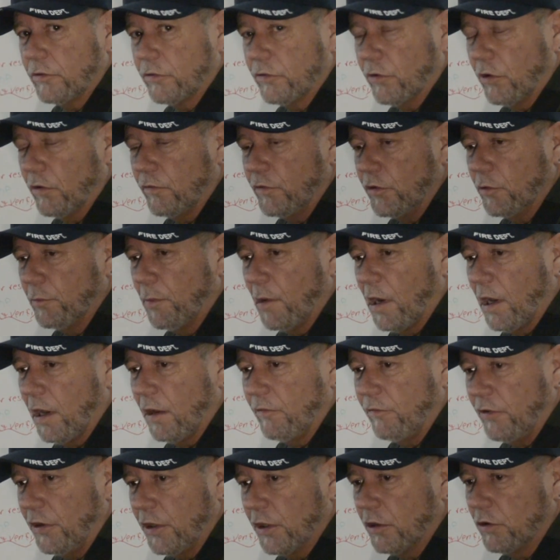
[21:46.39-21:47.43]
So if you buy a
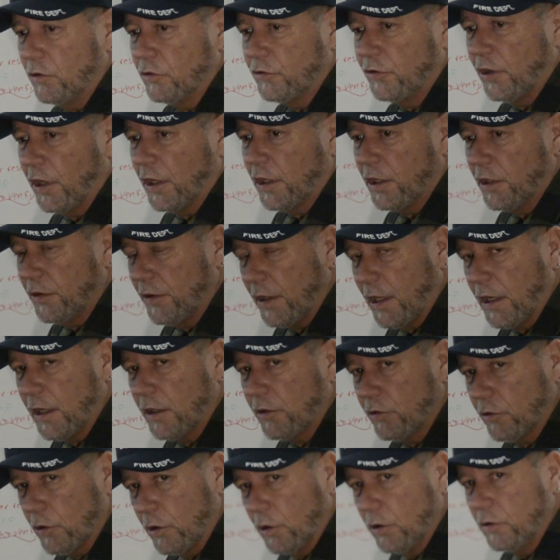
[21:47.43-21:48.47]
vehicle ticket, that
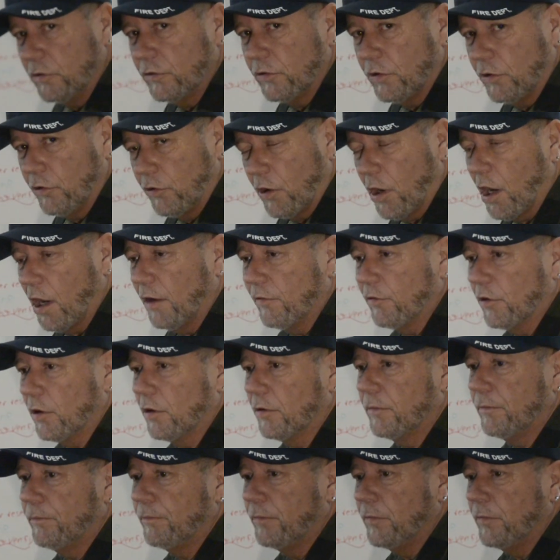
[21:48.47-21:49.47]
includes the driver.